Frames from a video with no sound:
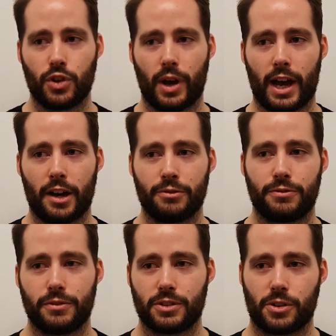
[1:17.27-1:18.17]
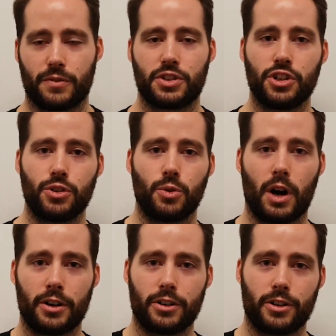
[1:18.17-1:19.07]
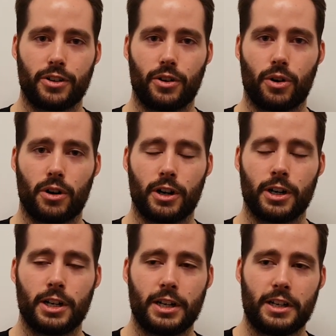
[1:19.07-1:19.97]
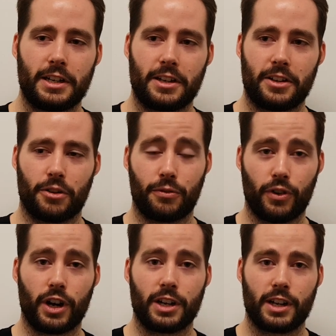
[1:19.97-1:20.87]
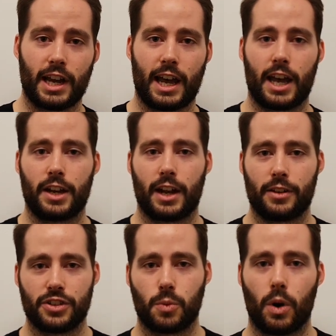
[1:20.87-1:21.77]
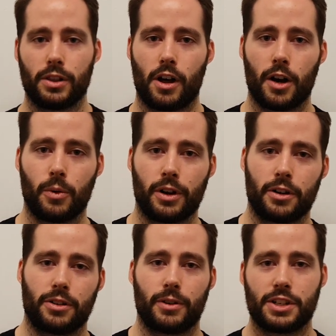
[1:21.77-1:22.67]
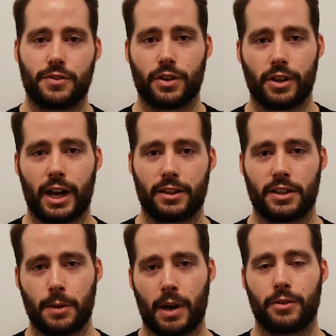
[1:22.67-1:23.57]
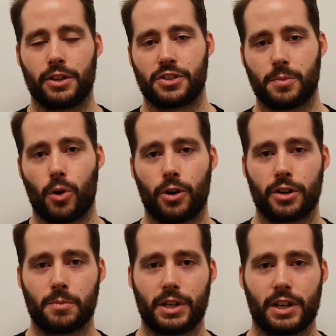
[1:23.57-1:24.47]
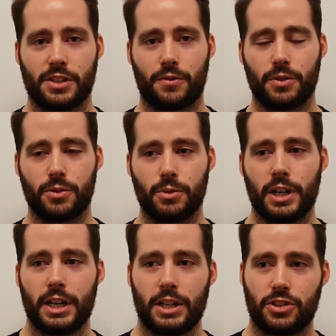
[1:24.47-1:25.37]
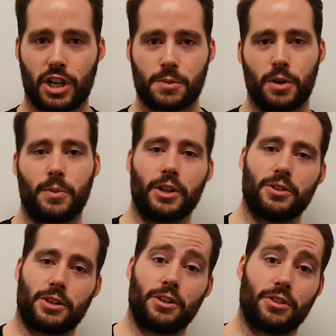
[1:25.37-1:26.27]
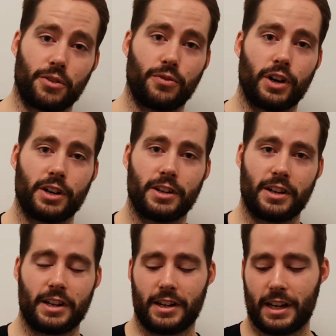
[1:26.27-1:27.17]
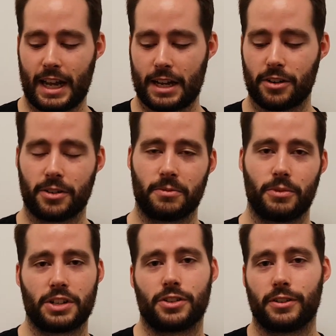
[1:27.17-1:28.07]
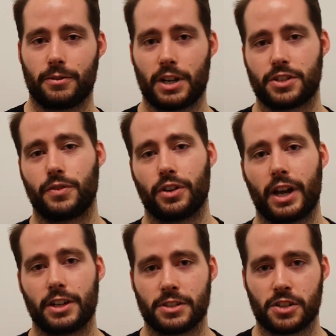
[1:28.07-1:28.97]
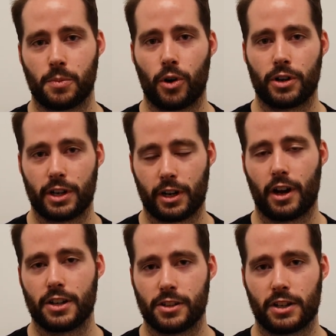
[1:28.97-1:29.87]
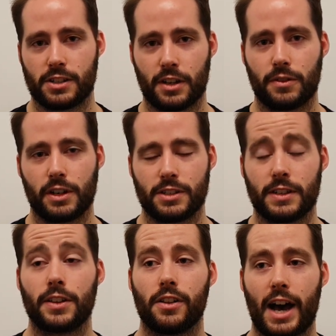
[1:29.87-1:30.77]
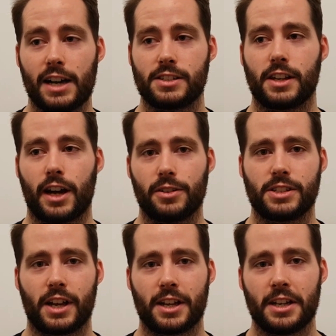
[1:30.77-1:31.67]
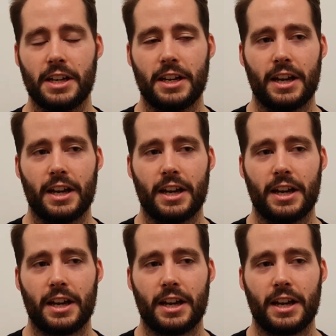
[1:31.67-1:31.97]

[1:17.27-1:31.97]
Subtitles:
you have sort of two under your foot and at least one long one under the rest of your leg to keep everything supported, because if you just put pillows underneath your foot and the rest of your leg isn't supported, it can cause a lot of stiffness. And then the last thing I would say,